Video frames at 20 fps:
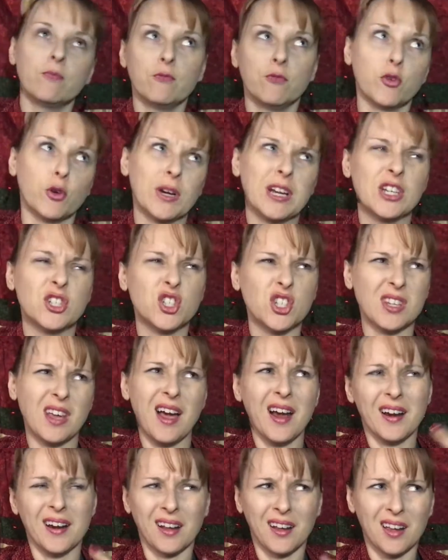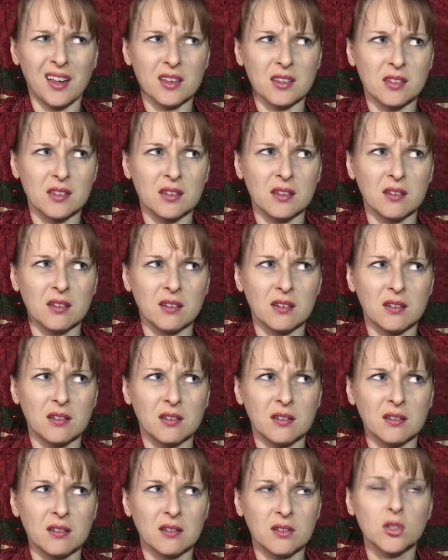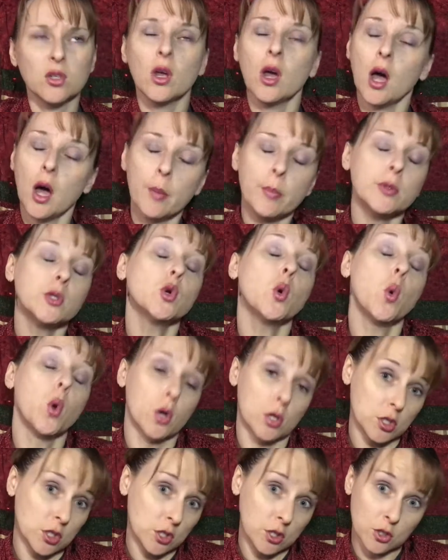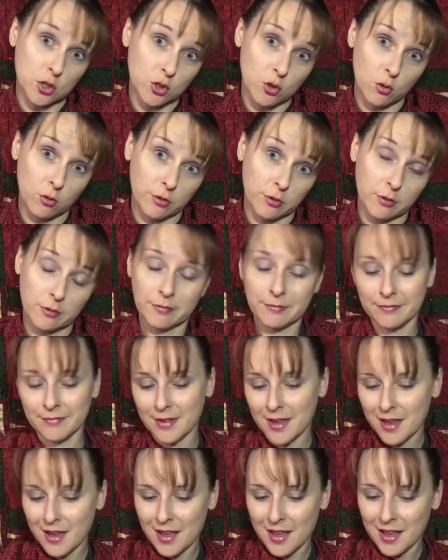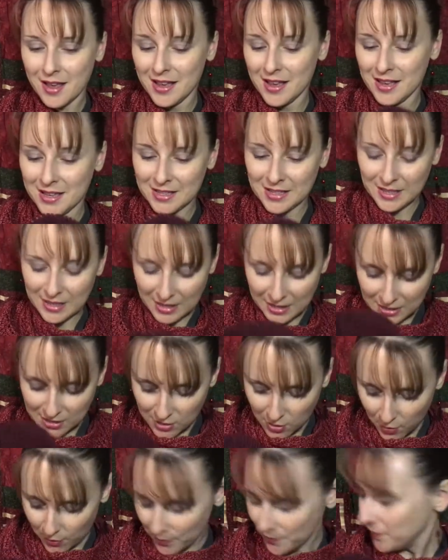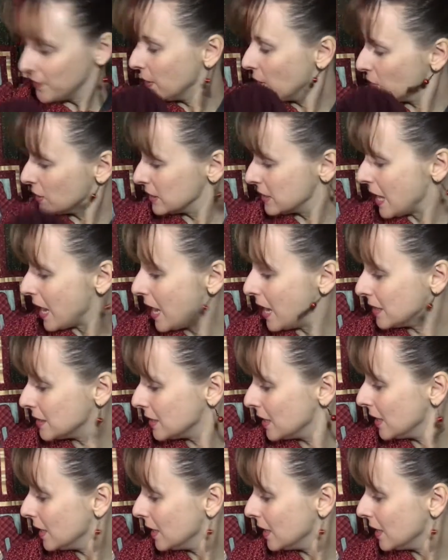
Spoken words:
for each side, I guess, up towards the shoulder. So there's that.